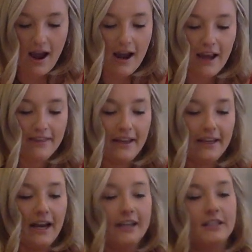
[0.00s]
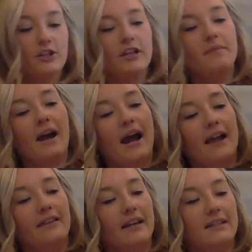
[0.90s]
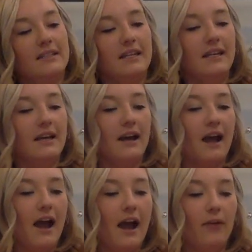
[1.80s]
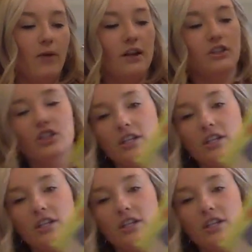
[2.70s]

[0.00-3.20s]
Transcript: "I like ice cream, I like tea. I want